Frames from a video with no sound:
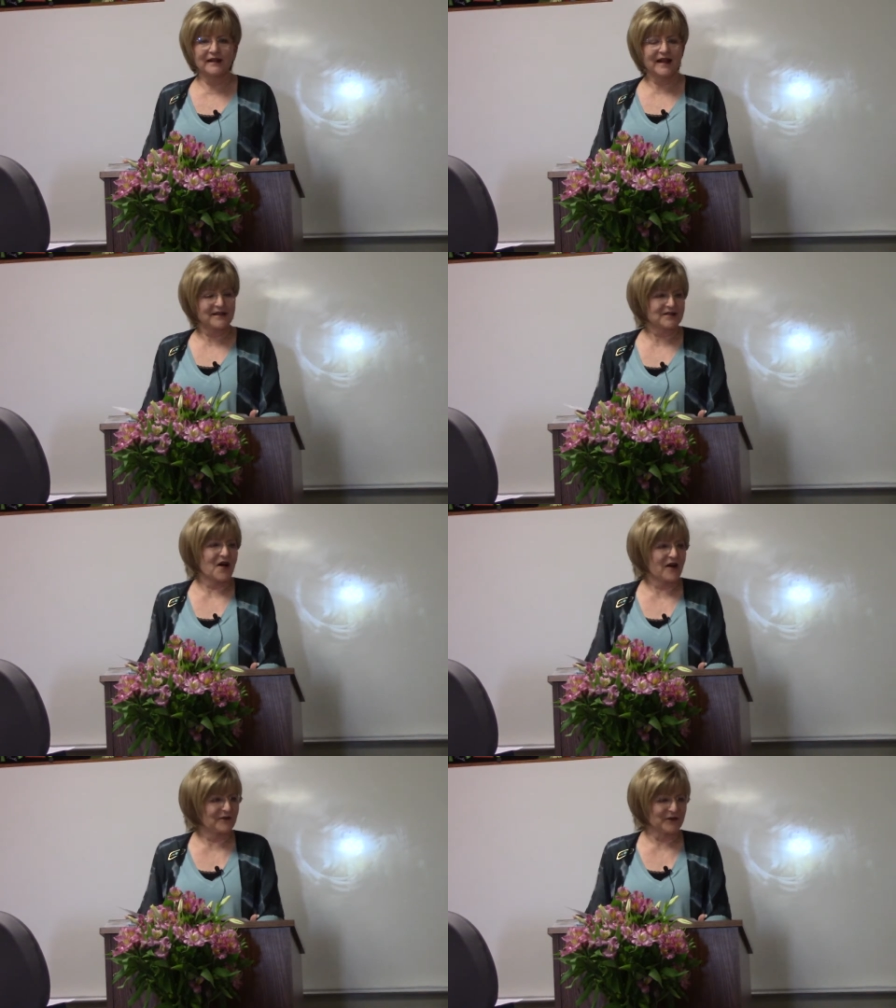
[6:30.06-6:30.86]
that's
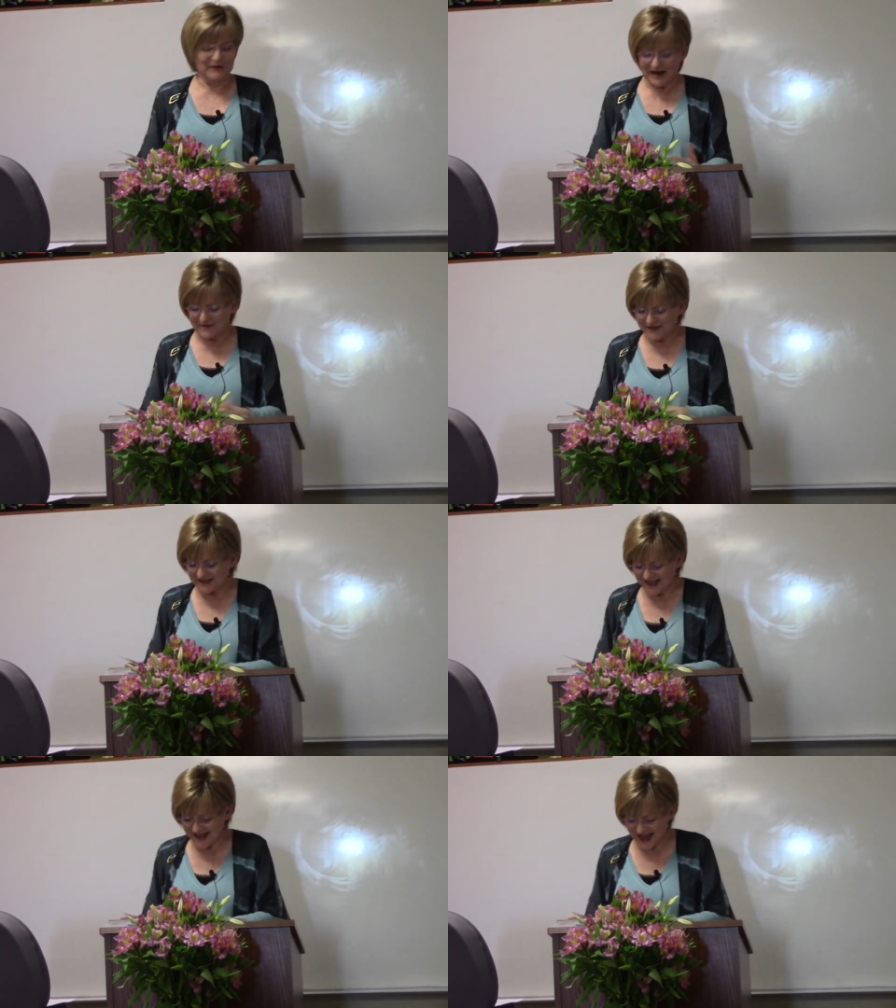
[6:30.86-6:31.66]
awful, right? We
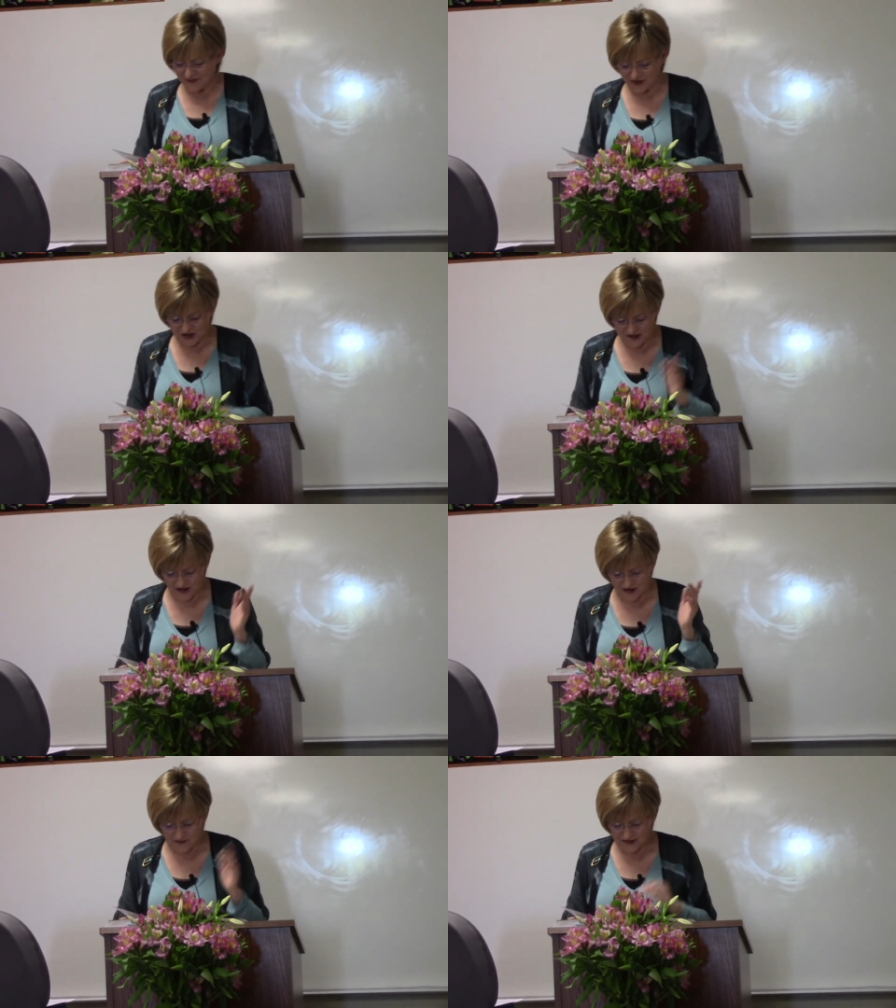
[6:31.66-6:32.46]
say that, but she
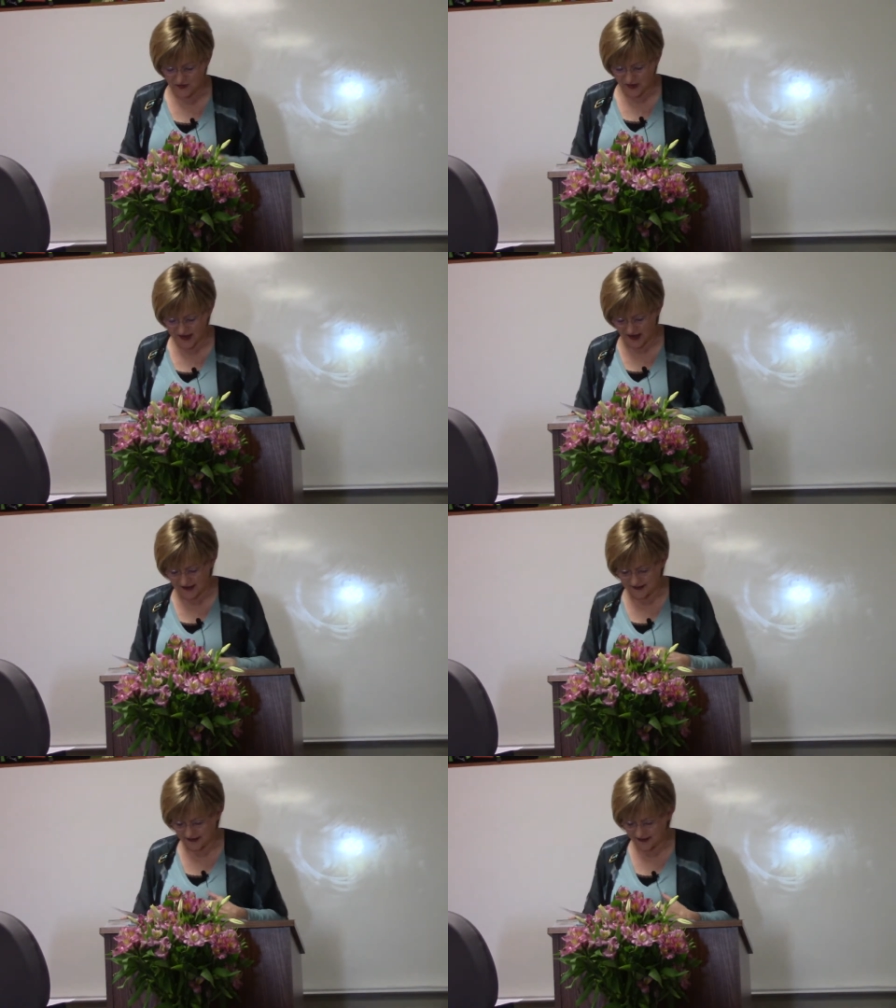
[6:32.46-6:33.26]
thought it was a great
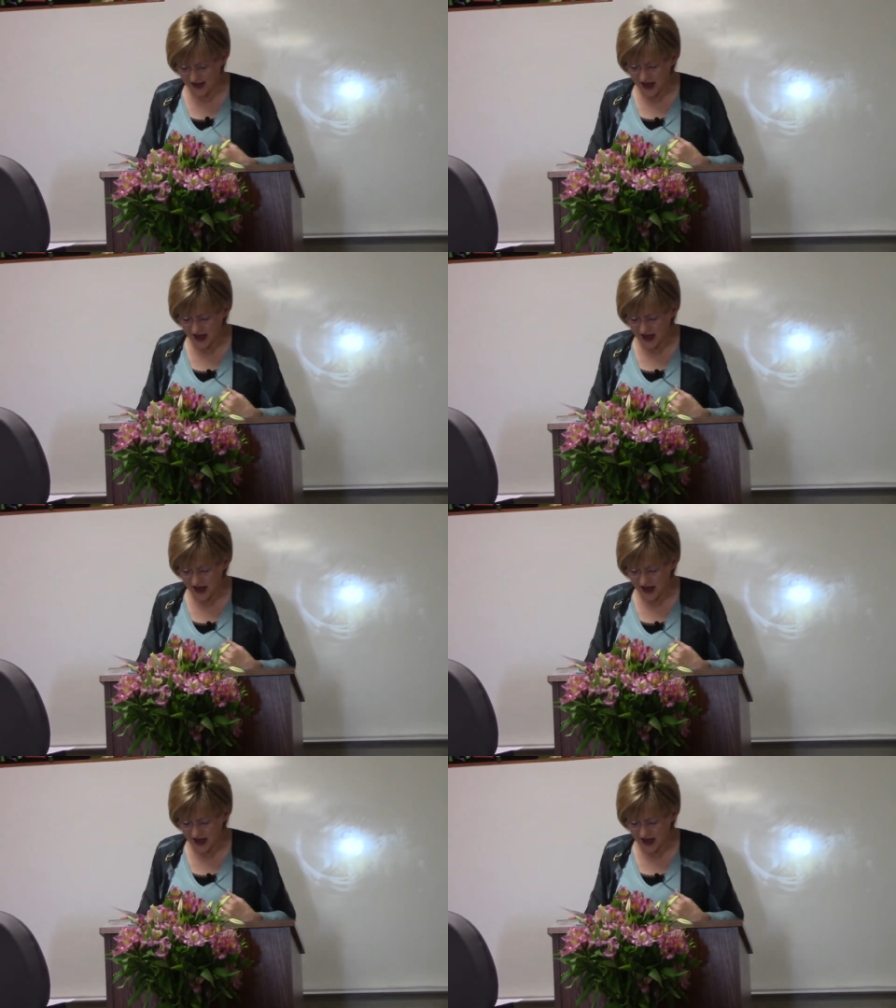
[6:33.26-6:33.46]
idea.